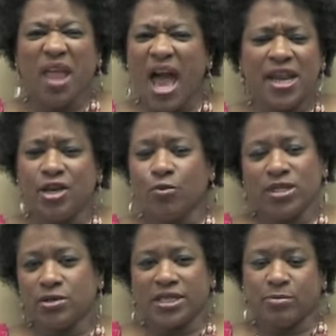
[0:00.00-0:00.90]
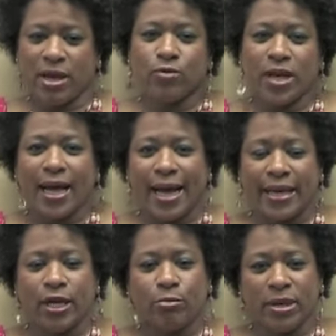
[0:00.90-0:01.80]
I didn't know what to expect when I
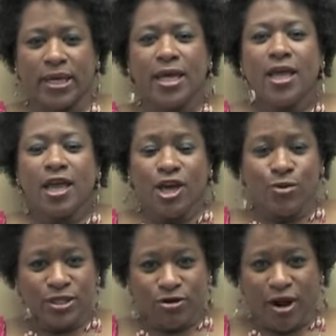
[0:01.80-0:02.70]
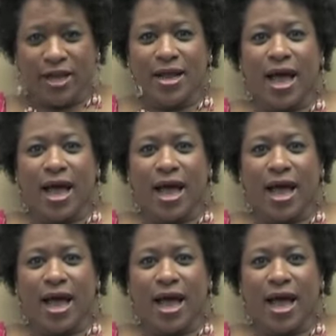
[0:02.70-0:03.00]
got here, but it was great.